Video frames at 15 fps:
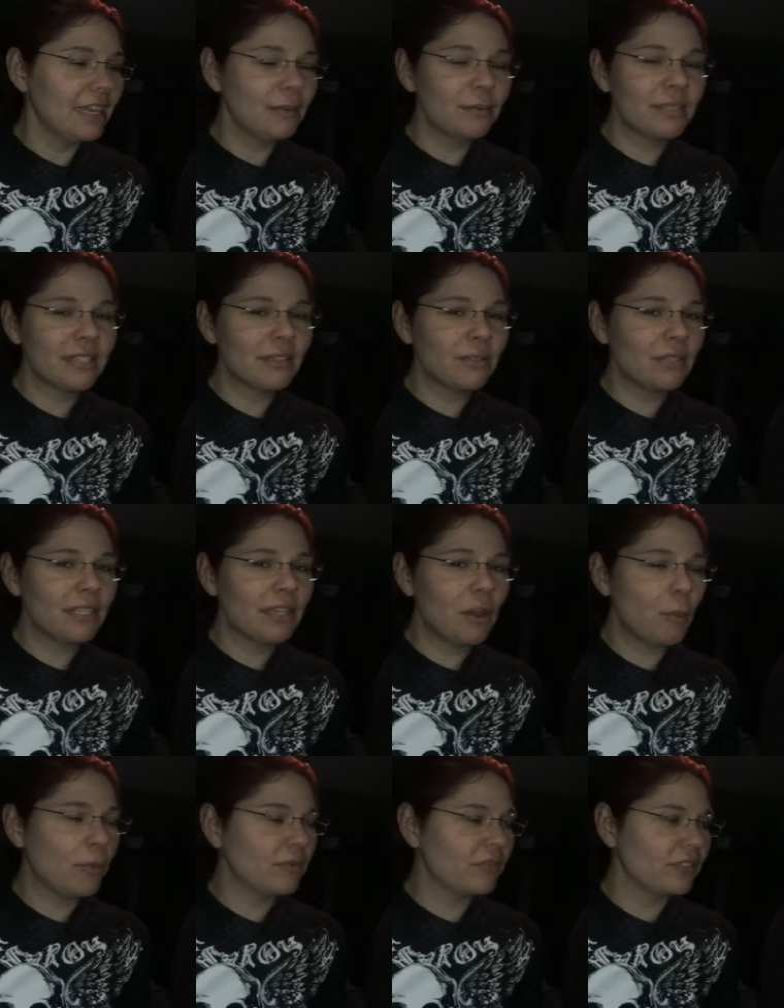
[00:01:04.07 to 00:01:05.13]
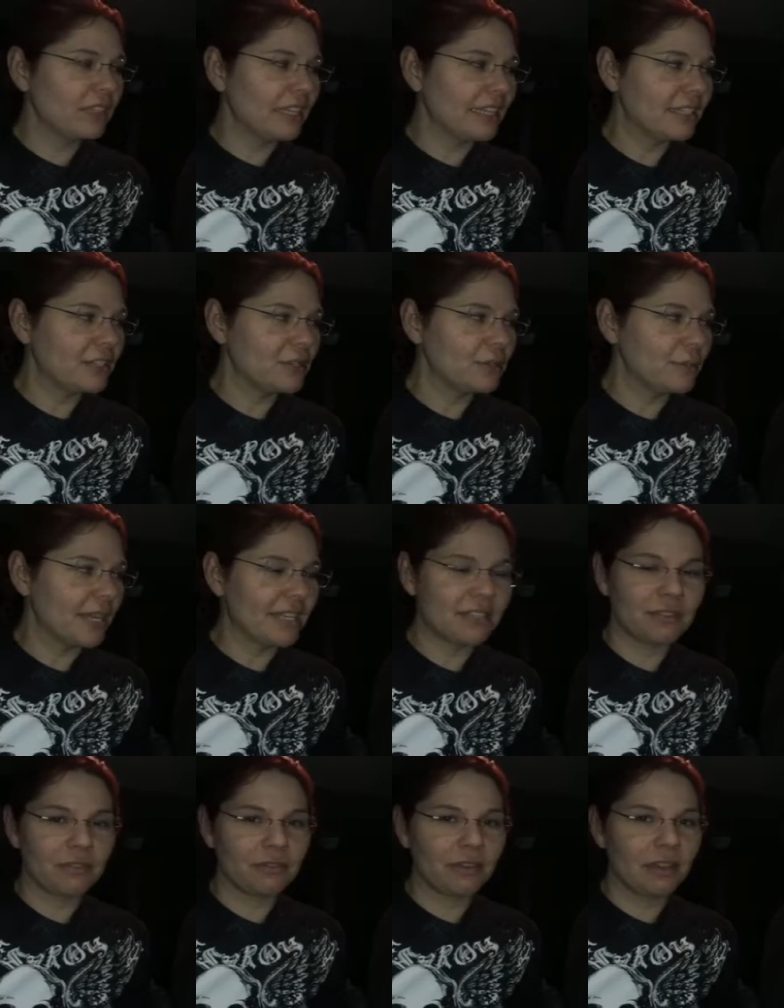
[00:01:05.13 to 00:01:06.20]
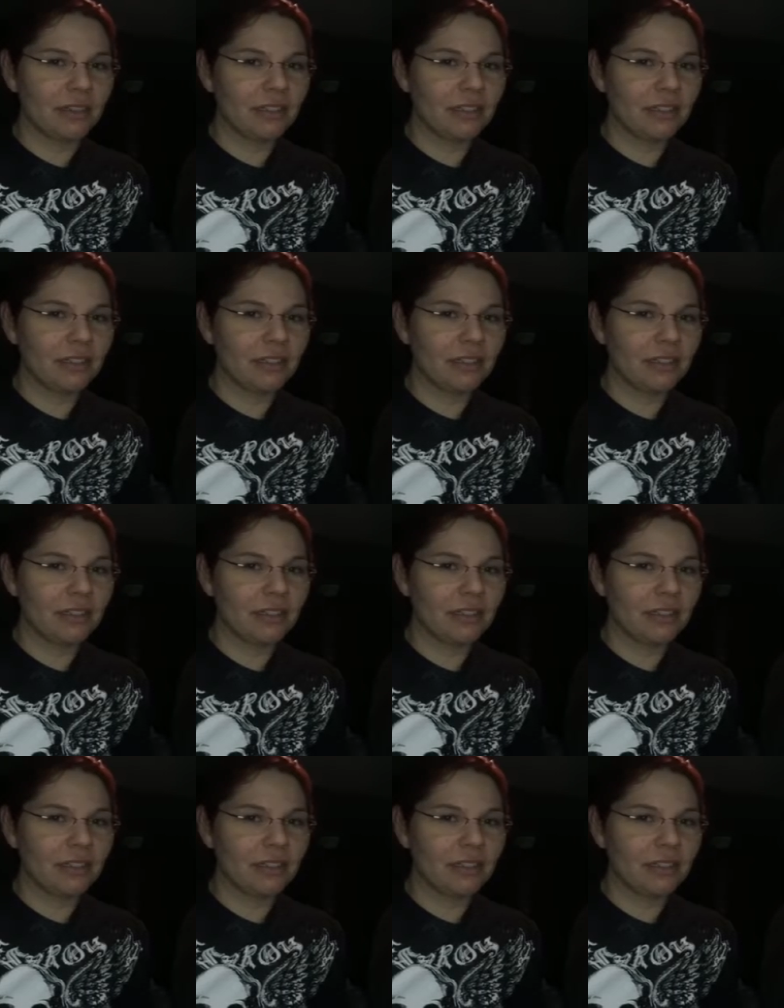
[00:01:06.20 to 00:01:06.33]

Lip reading: And it was only open for like 2 weeks so far.